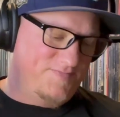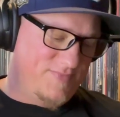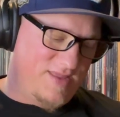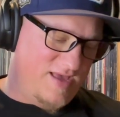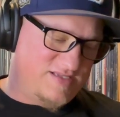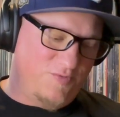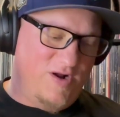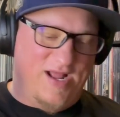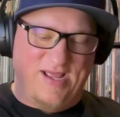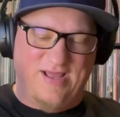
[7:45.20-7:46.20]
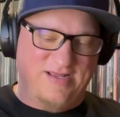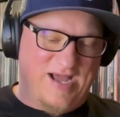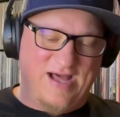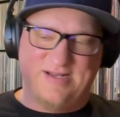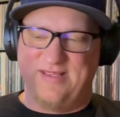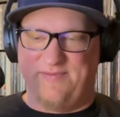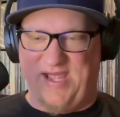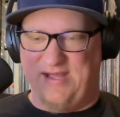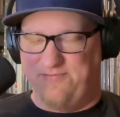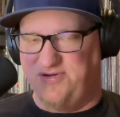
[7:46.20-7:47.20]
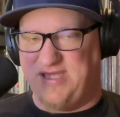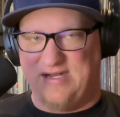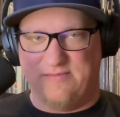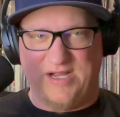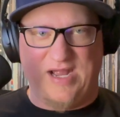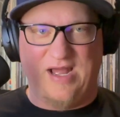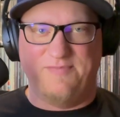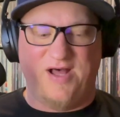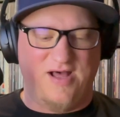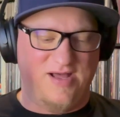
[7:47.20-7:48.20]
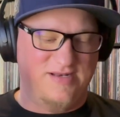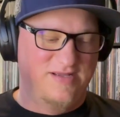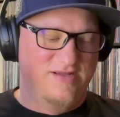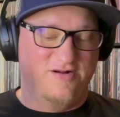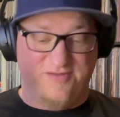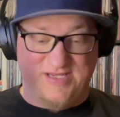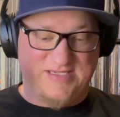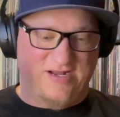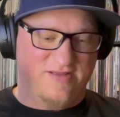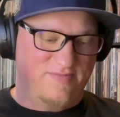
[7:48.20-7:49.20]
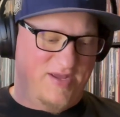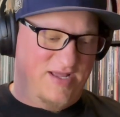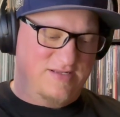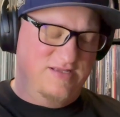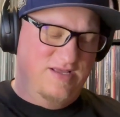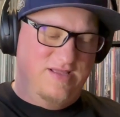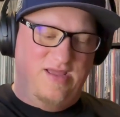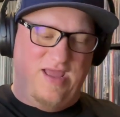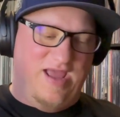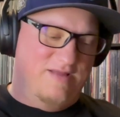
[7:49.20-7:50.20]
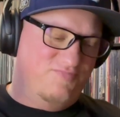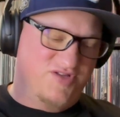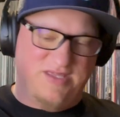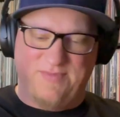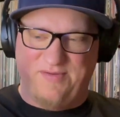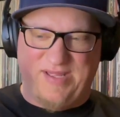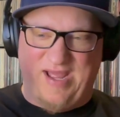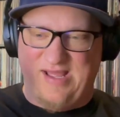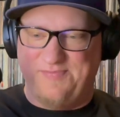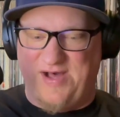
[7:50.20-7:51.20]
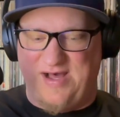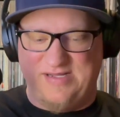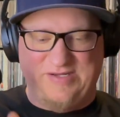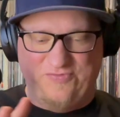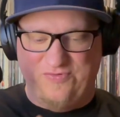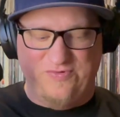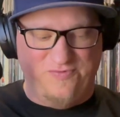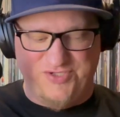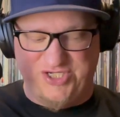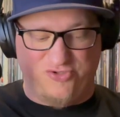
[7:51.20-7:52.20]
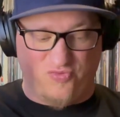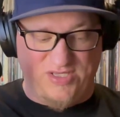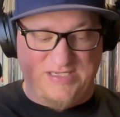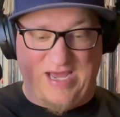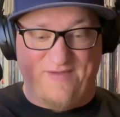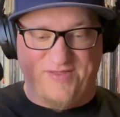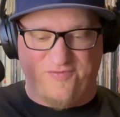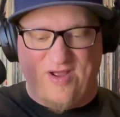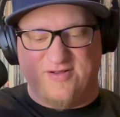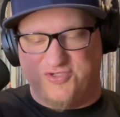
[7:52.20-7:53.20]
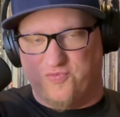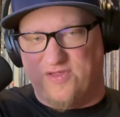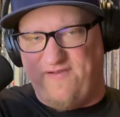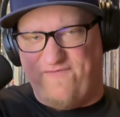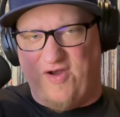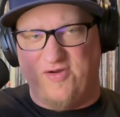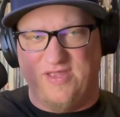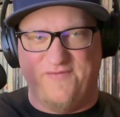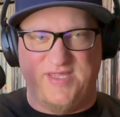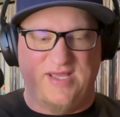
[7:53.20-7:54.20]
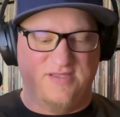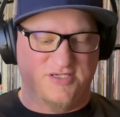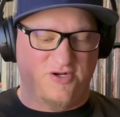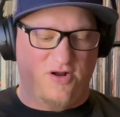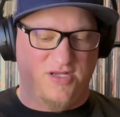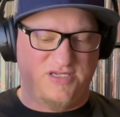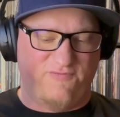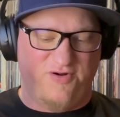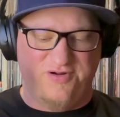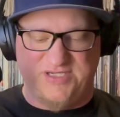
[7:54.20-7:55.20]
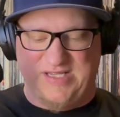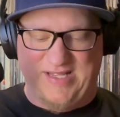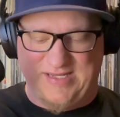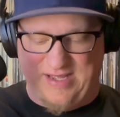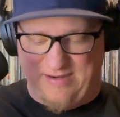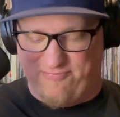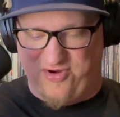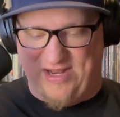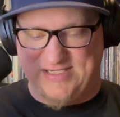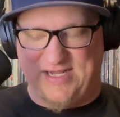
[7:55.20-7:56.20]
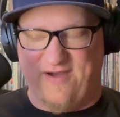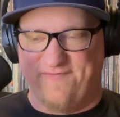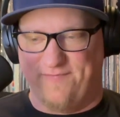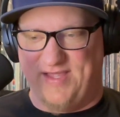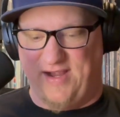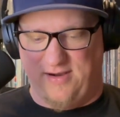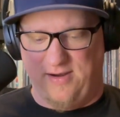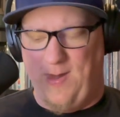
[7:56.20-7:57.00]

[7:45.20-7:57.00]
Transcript: that's when I got into the band. Put that on my iPod, or this era of the band, and put them on my iPod and would just really dive into the records. Really fell in love with Headless Cross first and then kind of branched out from there.